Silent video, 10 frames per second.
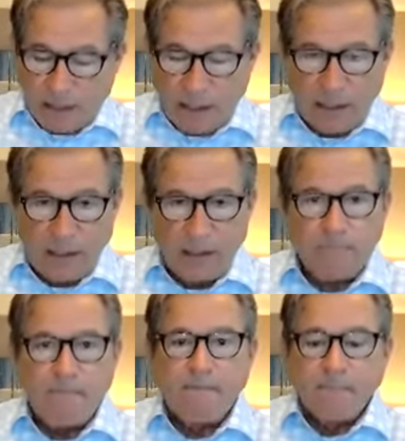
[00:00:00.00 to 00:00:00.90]

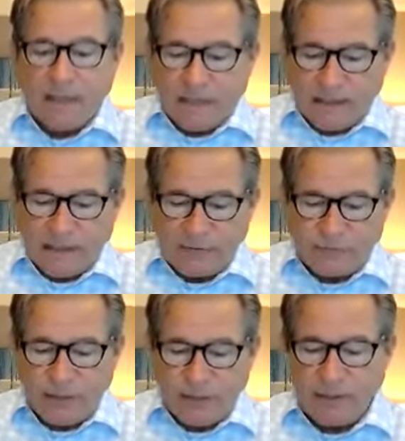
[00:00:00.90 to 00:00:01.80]
And he
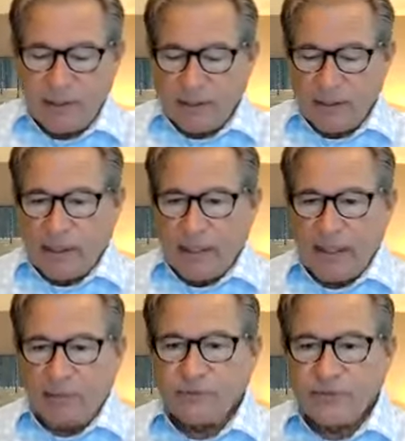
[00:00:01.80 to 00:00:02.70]
said,
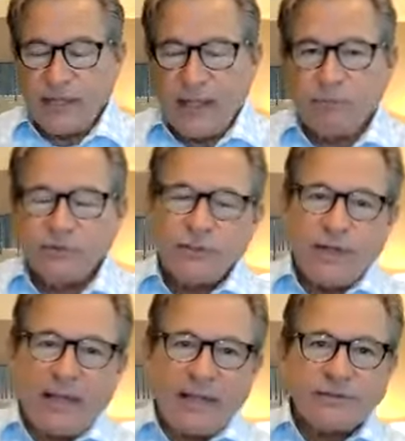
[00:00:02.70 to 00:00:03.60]
and I want you
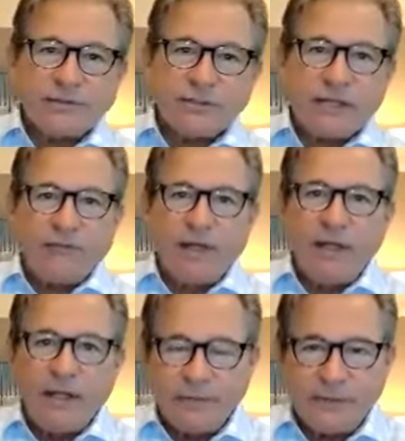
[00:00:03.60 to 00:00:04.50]
to ask yourself
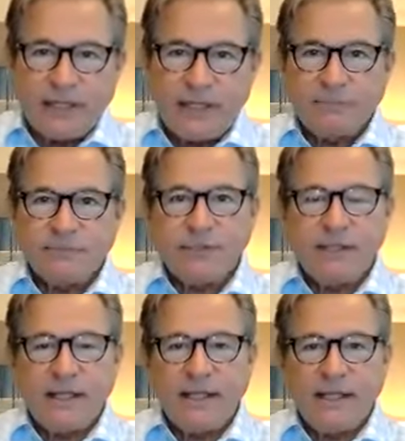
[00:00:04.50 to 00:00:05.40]
100 times a
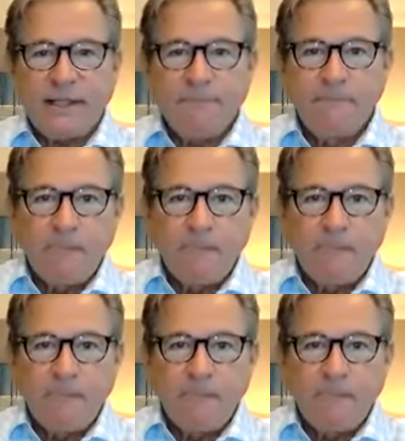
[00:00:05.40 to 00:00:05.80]
day,